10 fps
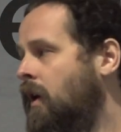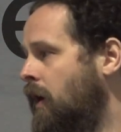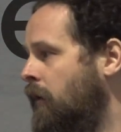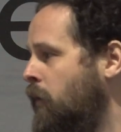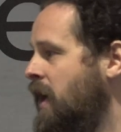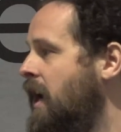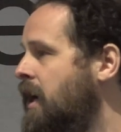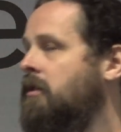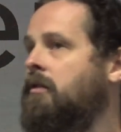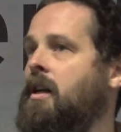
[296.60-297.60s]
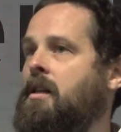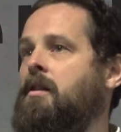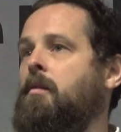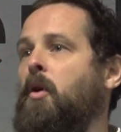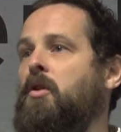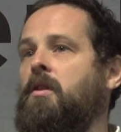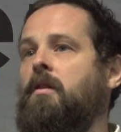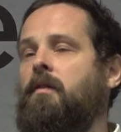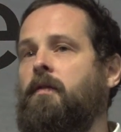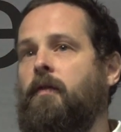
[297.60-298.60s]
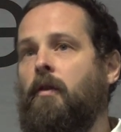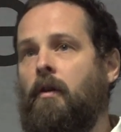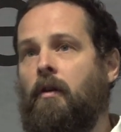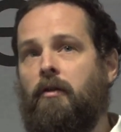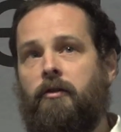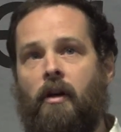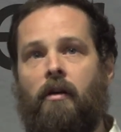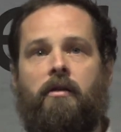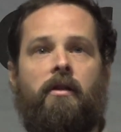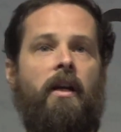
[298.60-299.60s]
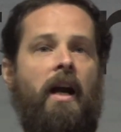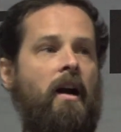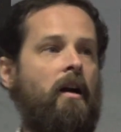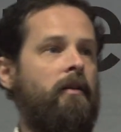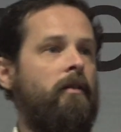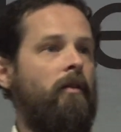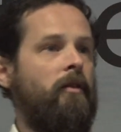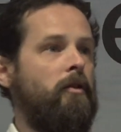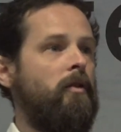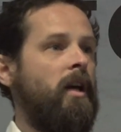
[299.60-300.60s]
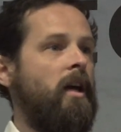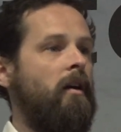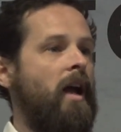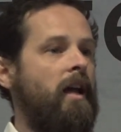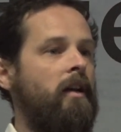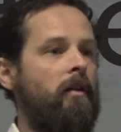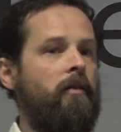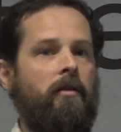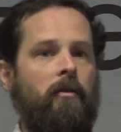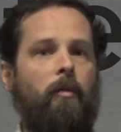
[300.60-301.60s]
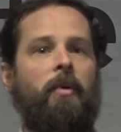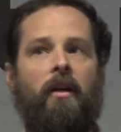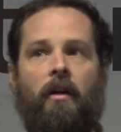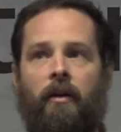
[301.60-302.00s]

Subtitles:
If we increase the budget for drugs in Ireland or the UK or any other European